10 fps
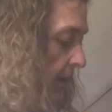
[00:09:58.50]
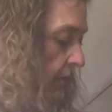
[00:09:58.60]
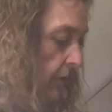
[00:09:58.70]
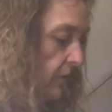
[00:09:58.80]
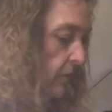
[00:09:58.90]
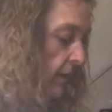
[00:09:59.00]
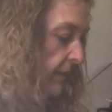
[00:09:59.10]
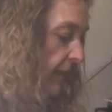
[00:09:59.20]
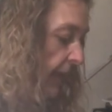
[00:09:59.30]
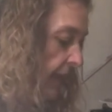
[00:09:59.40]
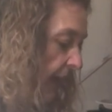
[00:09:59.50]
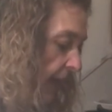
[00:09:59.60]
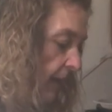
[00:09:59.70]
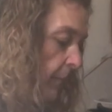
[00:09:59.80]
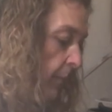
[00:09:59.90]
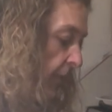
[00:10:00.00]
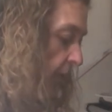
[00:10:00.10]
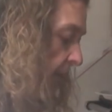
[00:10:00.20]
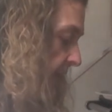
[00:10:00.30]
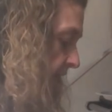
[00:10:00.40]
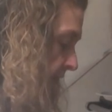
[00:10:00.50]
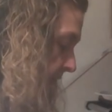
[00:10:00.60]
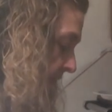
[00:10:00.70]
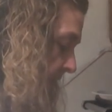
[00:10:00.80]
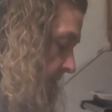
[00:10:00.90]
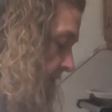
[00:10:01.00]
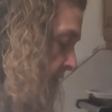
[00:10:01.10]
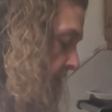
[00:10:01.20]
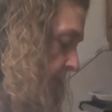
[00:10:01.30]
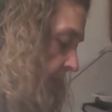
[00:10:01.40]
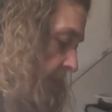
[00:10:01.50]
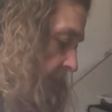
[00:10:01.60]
Gonna saute that up with all these flavors.